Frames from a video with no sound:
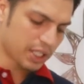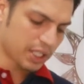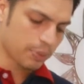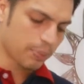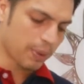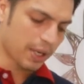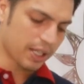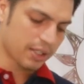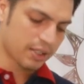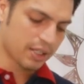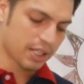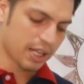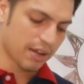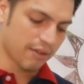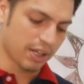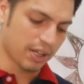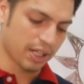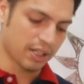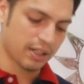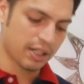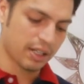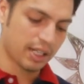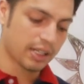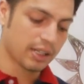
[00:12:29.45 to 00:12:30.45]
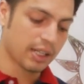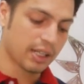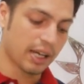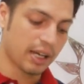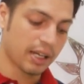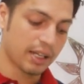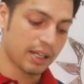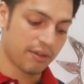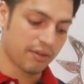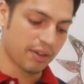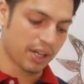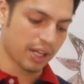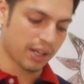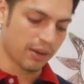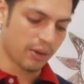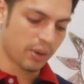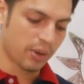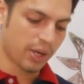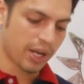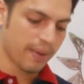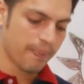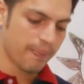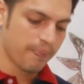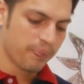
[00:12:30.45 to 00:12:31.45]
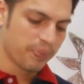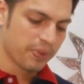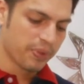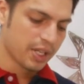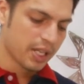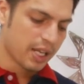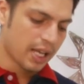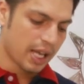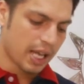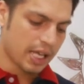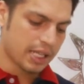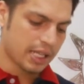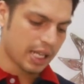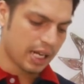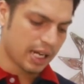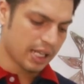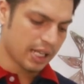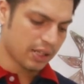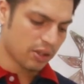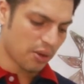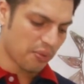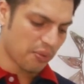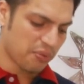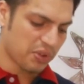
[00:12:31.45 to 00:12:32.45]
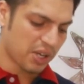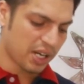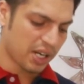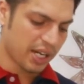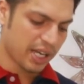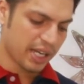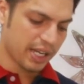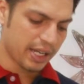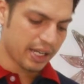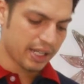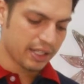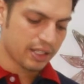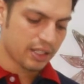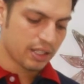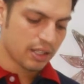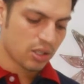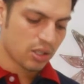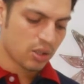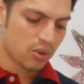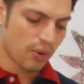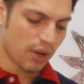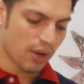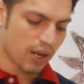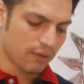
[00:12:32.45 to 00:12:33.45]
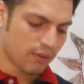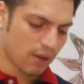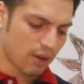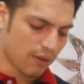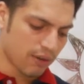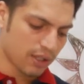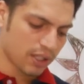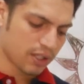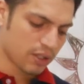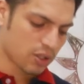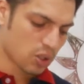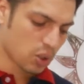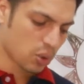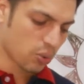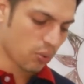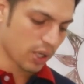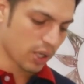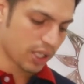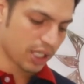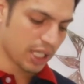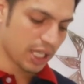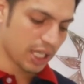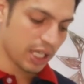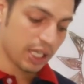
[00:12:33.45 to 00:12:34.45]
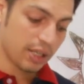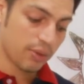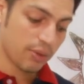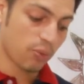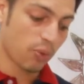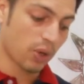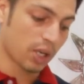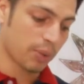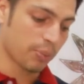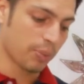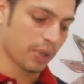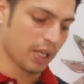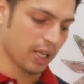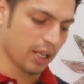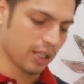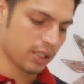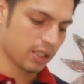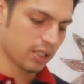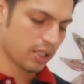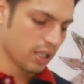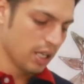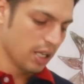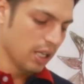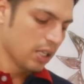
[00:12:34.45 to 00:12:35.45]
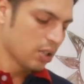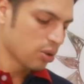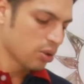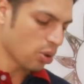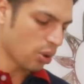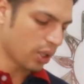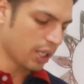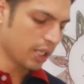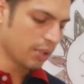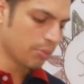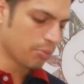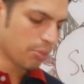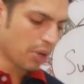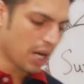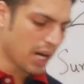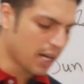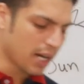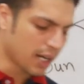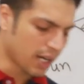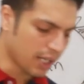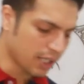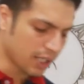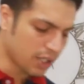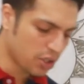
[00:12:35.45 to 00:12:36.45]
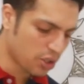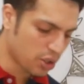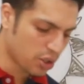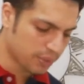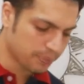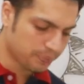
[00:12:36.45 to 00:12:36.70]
past 7 in the evening, okay. And the length of the day is 12 hours 21 minutes. So in March,